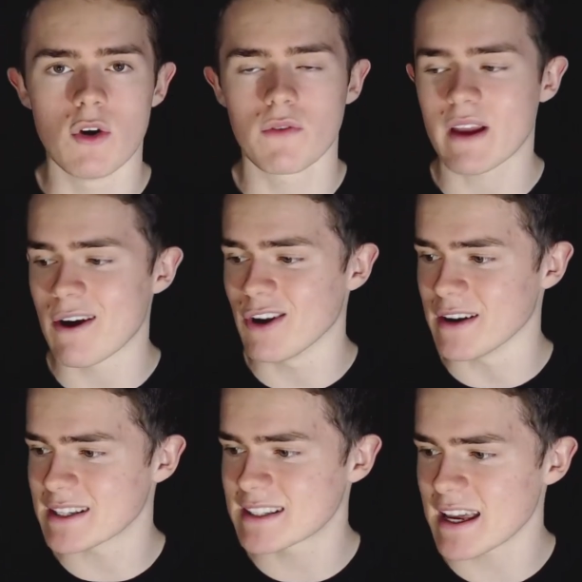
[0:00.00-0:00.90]
North
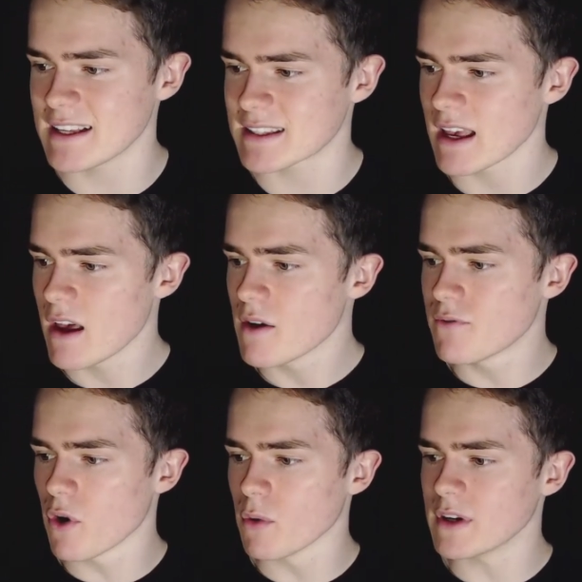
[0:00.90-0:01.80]
Carolina State,
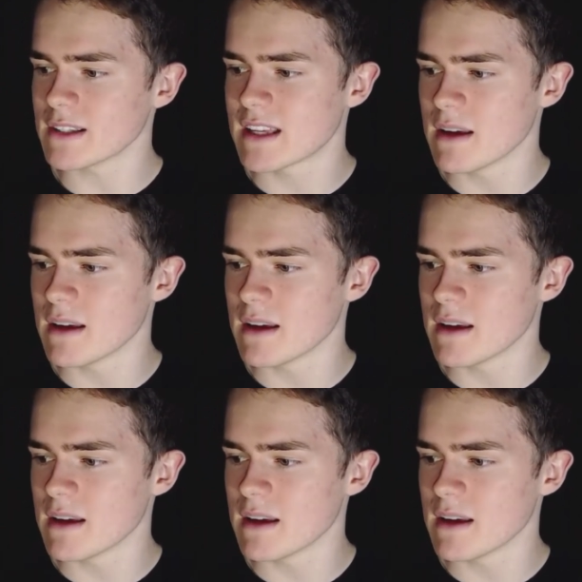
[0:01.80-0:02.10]
forward